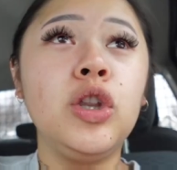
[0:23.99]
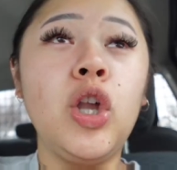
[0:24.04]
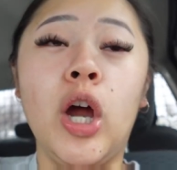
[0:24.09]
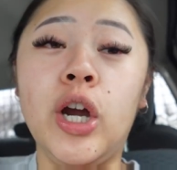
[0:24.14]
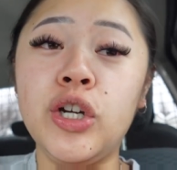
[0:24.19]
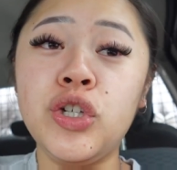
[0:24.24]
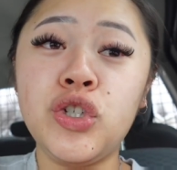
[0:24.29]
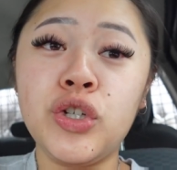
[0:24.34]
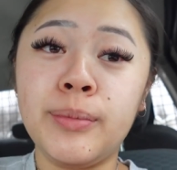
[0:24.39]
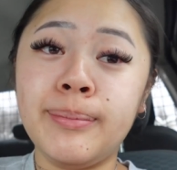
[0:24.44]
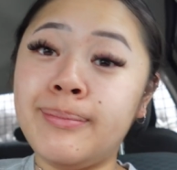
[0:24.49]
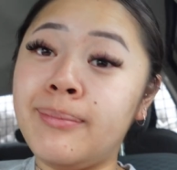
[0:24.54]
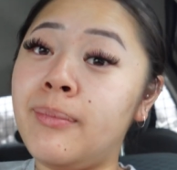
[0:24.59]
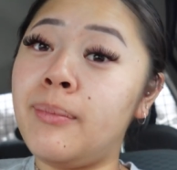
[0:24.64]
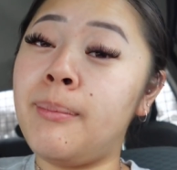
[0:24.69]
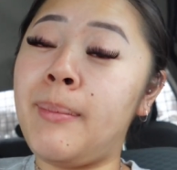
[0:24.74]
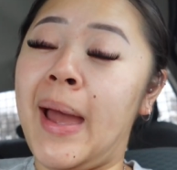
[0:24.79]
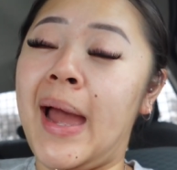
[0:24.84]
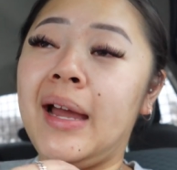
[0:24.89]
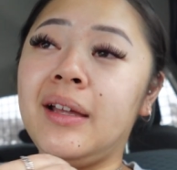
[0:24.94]
larger
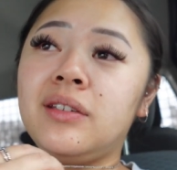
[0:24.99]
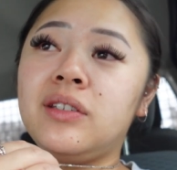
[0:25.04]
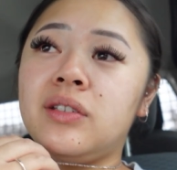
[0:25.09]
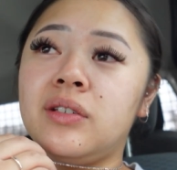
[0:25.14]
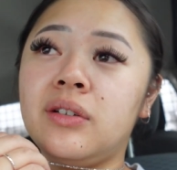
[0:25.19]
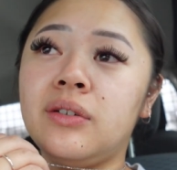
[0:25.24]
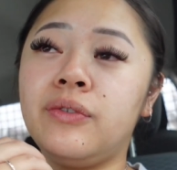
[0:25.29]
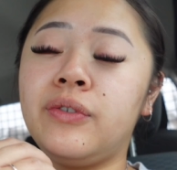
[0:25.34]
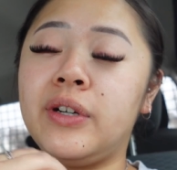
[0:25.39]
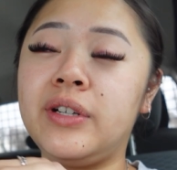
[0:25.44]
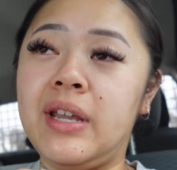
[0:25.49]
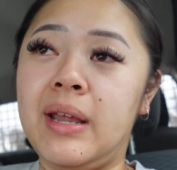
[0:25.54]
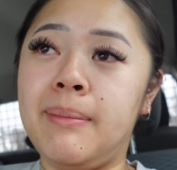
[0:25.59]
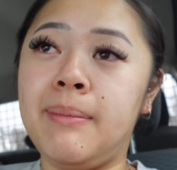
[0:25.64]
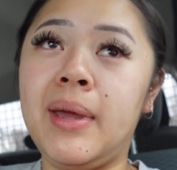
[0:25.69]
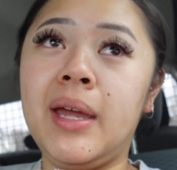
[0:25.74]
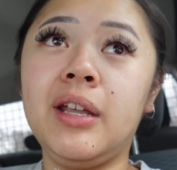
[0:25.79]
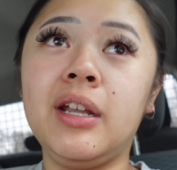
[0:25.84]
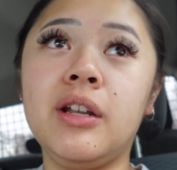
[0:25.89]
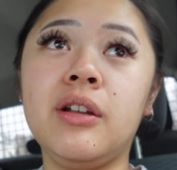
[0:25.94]
mat for
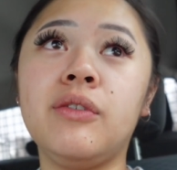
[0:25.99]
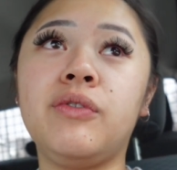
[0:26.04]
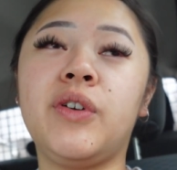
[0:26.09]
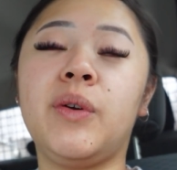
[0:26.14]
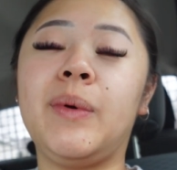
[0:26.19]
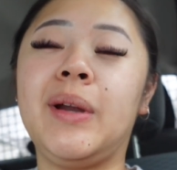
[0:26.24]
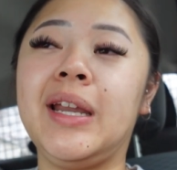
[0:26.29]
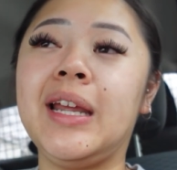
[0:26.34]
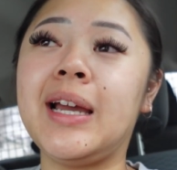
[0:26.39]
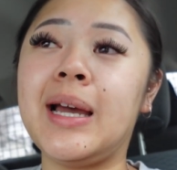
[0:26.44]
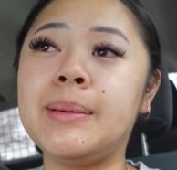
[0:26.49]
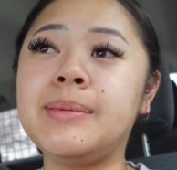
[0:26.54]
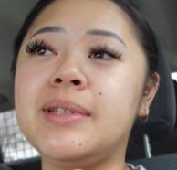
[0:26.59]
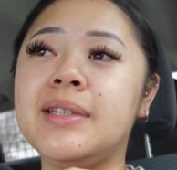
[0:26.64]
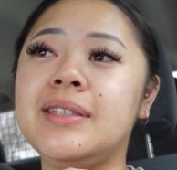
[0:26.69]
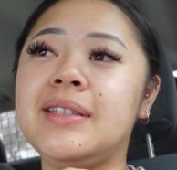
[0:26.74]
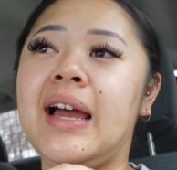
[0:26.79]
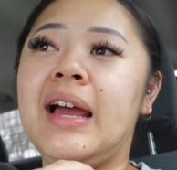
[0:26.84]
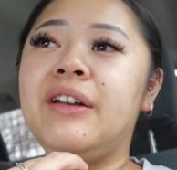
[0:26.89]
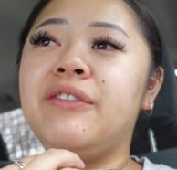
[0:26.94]
Timbit for when he comes
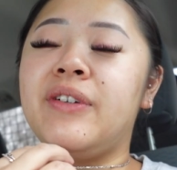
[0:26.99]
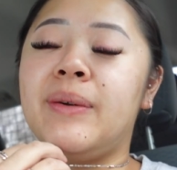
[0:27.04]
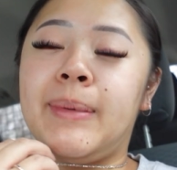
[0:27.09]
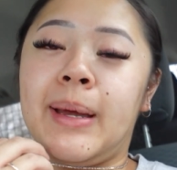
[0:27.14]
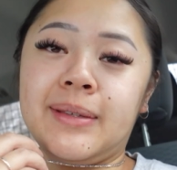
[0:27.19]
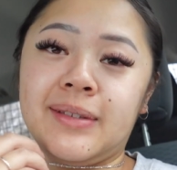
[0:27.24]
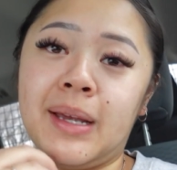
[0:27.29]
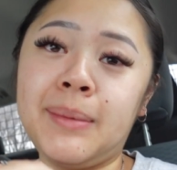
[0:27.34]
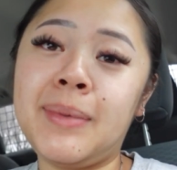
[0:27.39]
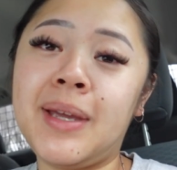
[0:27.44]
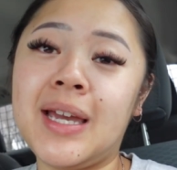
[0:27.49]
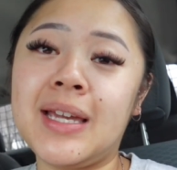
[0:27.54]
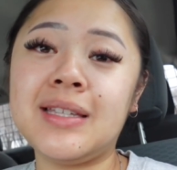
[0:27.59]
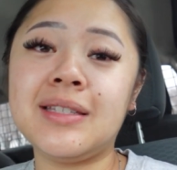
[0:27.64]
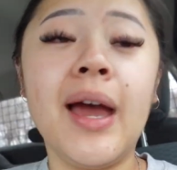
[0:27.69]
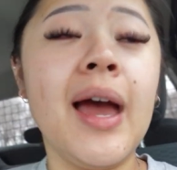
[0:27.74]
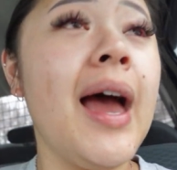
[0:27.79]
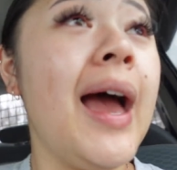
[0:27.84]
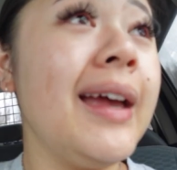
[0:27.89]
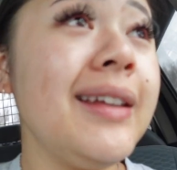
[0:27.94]
inside from outside,
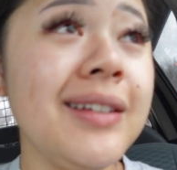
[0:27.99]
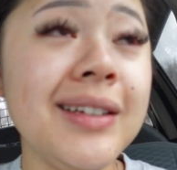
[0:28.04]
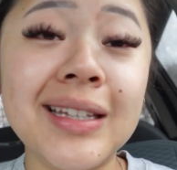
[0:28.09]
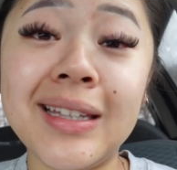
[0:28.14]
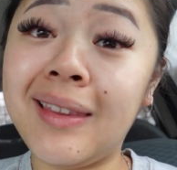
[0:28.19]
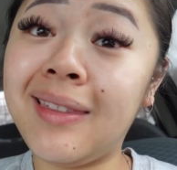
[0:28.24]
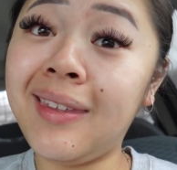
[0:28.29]
because as you can